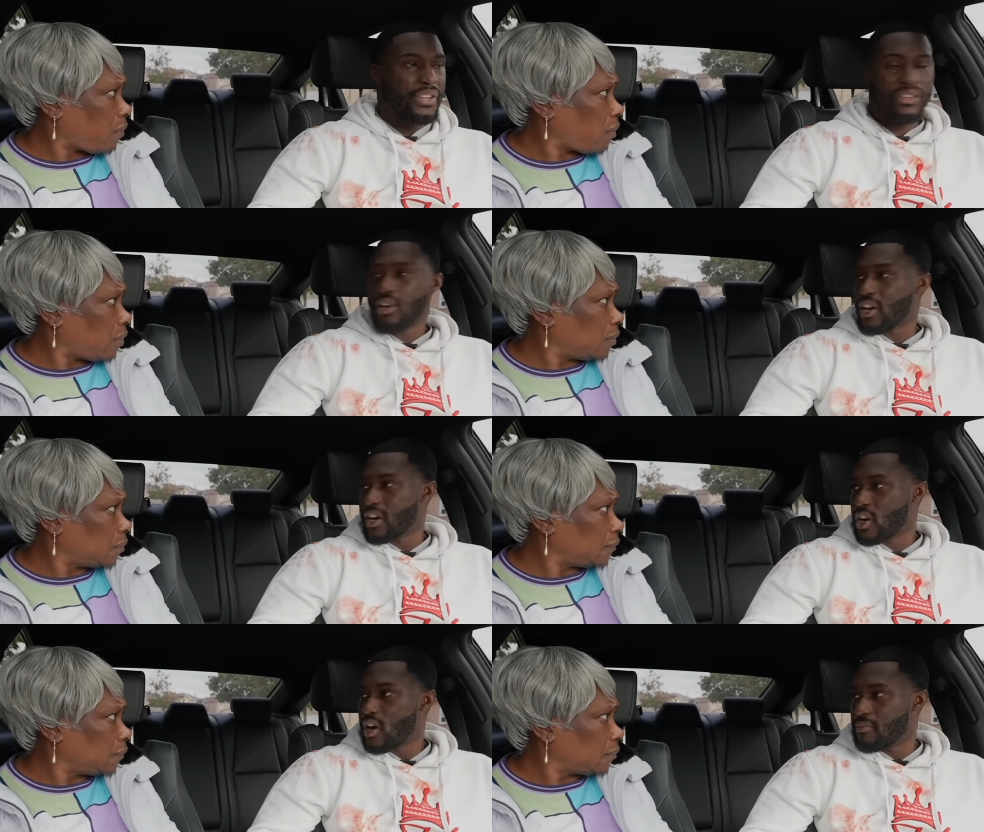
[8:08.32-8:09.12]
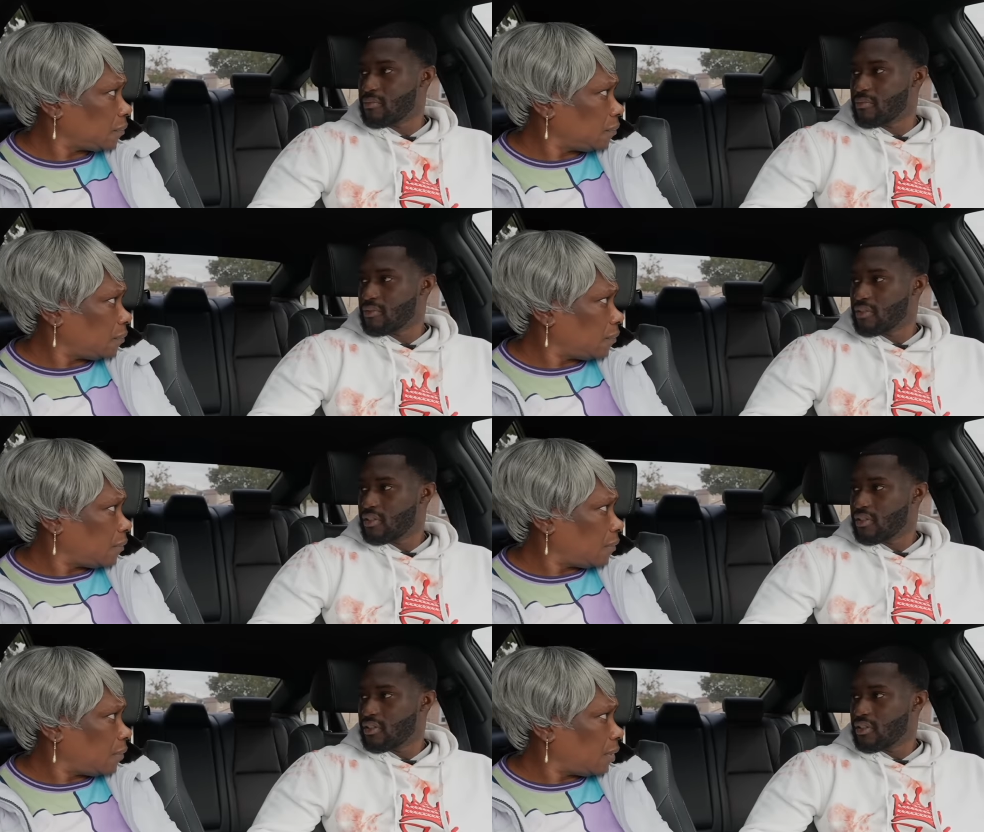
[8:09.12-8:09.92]
Speaker 1: to cut her up.
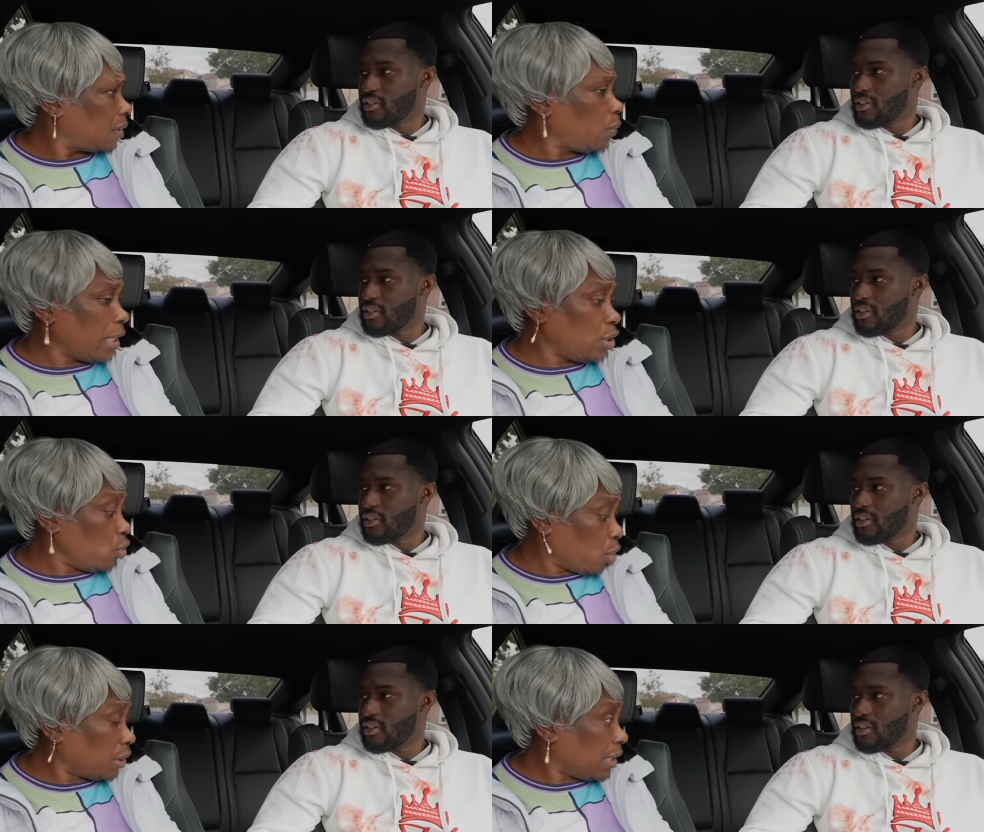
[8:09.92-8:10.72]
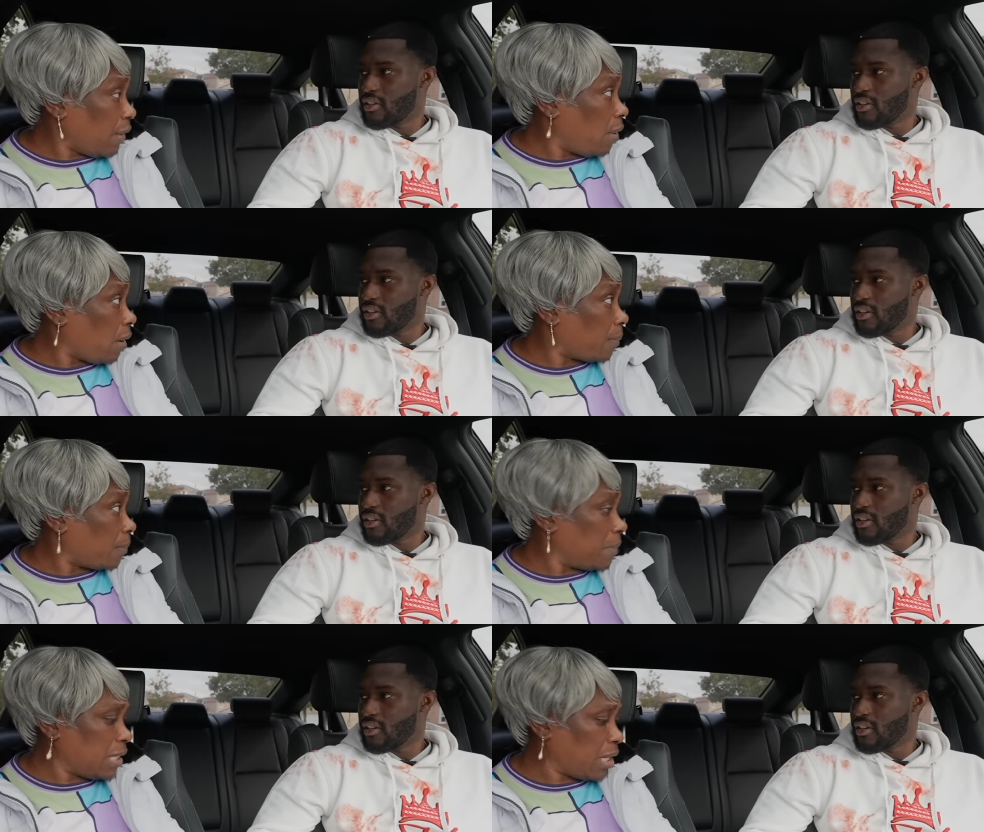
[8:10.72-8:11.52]
Speaker 2: Well, you cut her up.
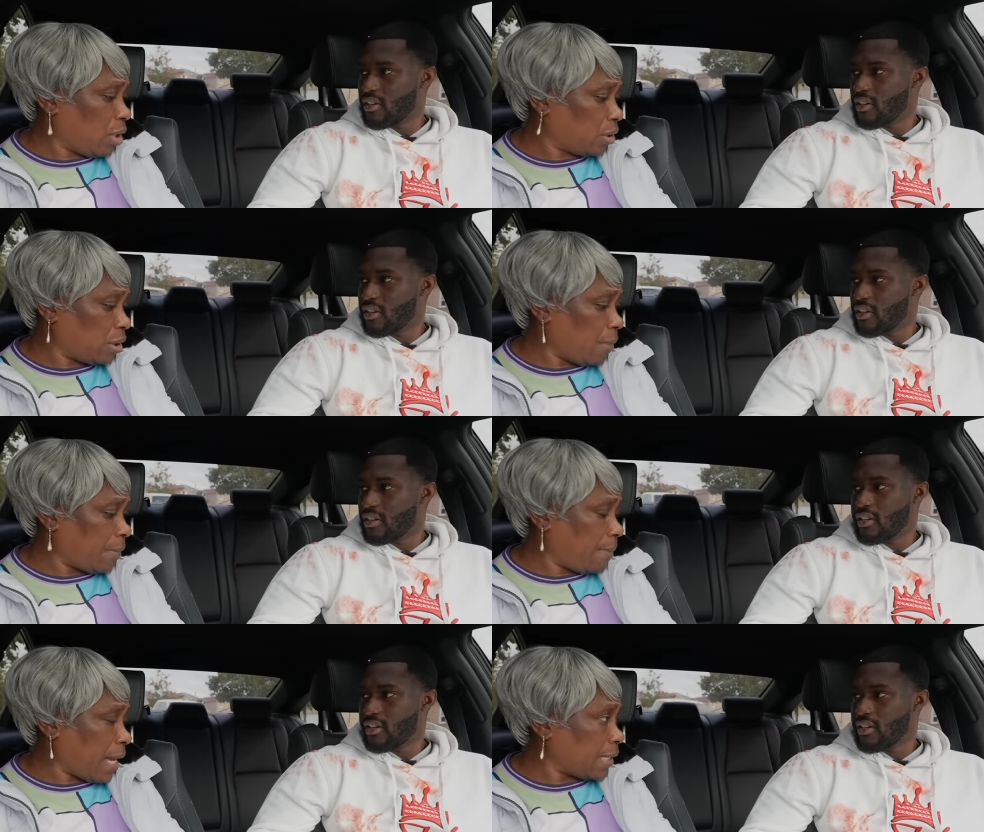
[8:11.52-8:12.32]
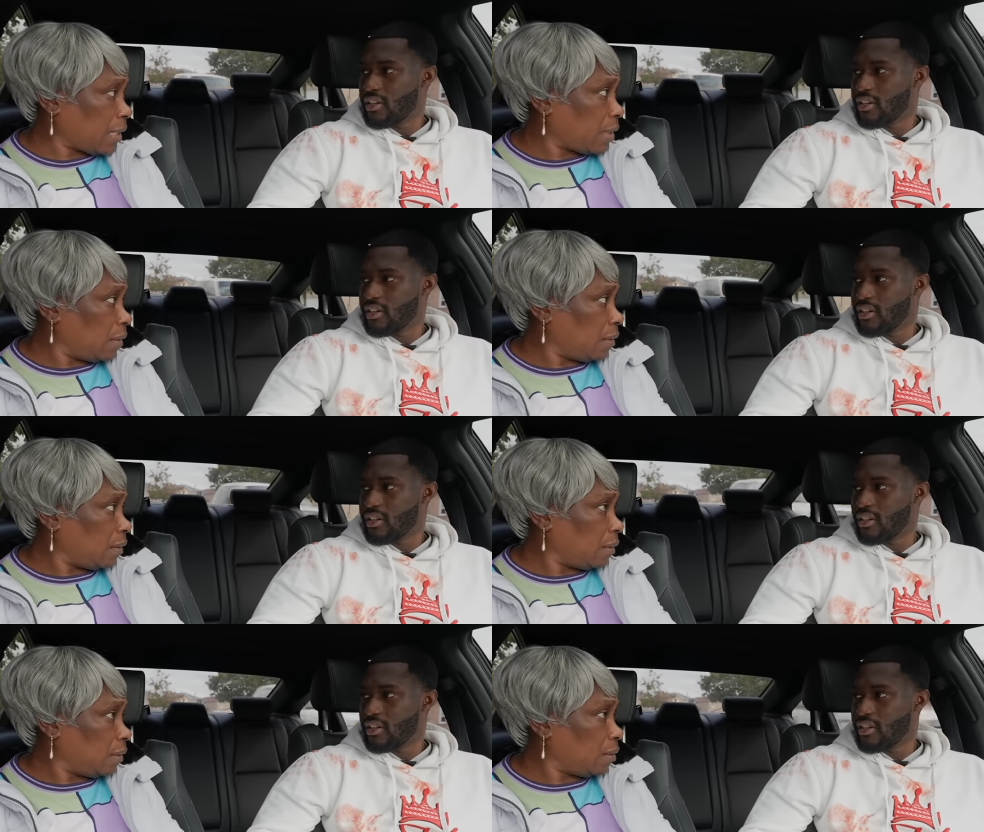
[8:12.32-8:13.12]
Me not cutting up nobody.
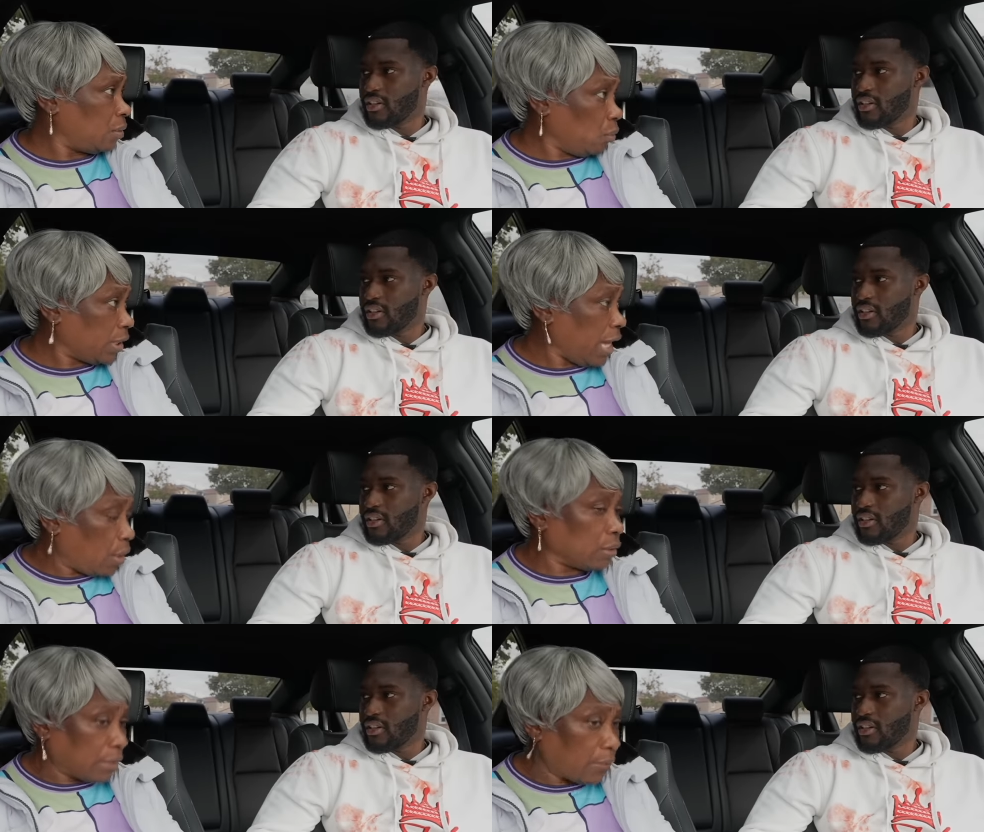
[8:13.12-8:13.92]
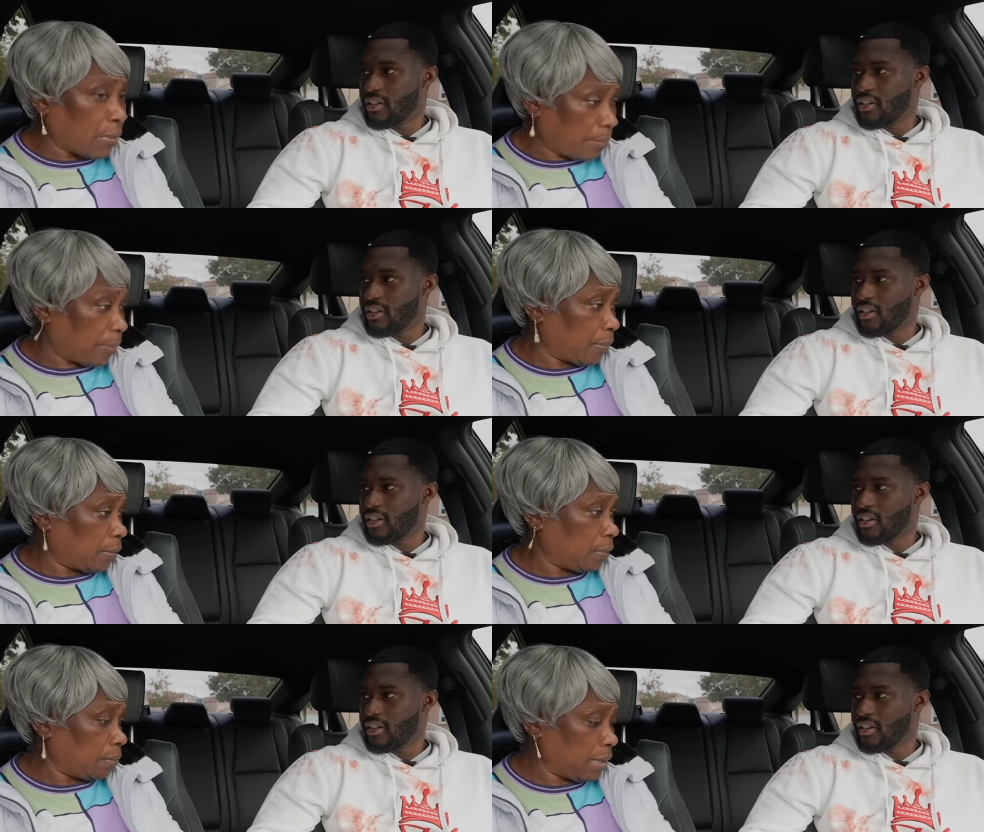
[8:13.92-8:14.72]
You can't cut her up.
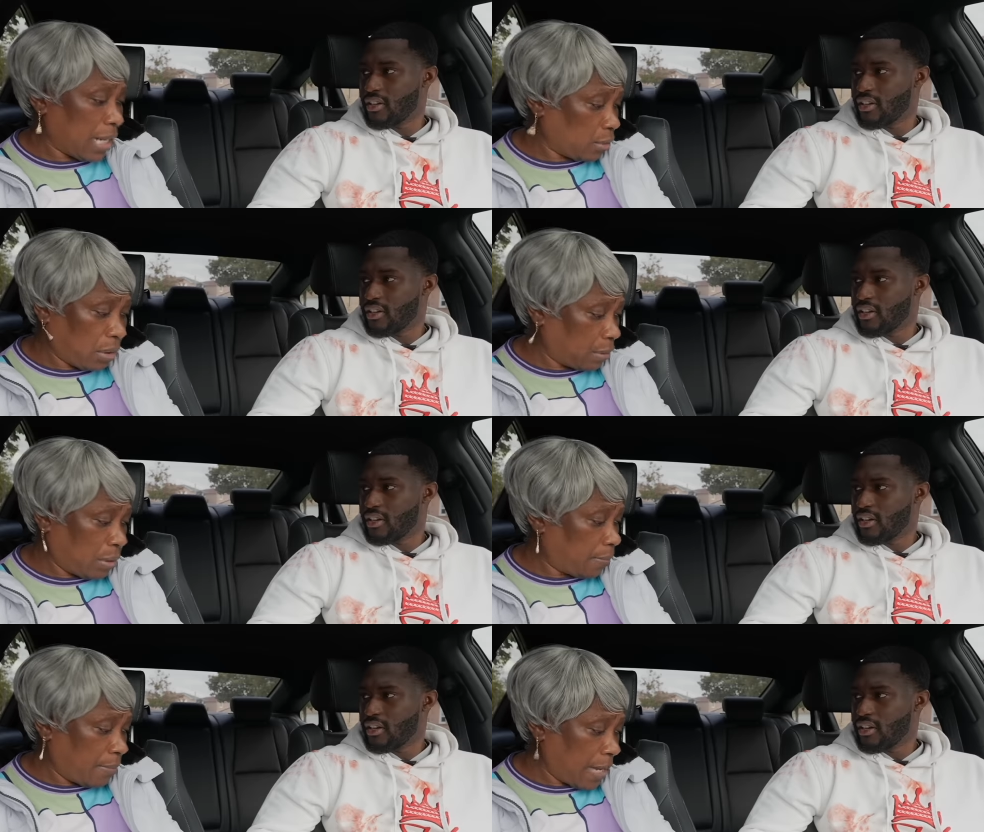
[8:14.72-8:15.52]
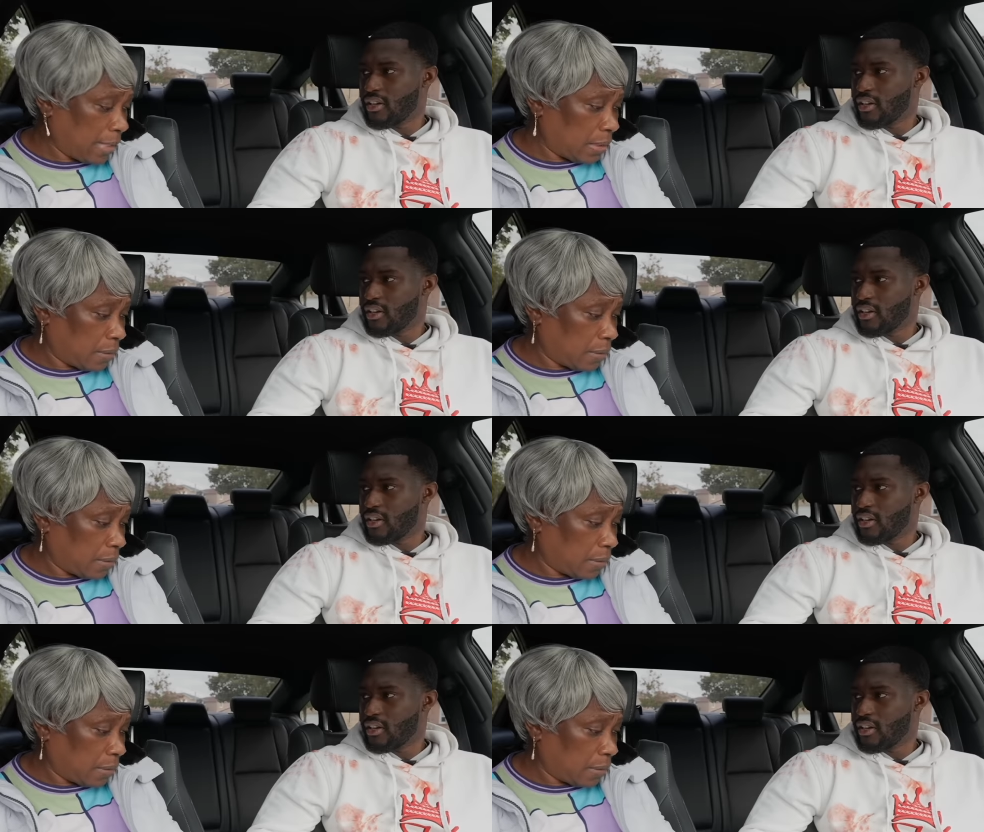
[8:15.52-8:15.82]
Me not cutting up nobody.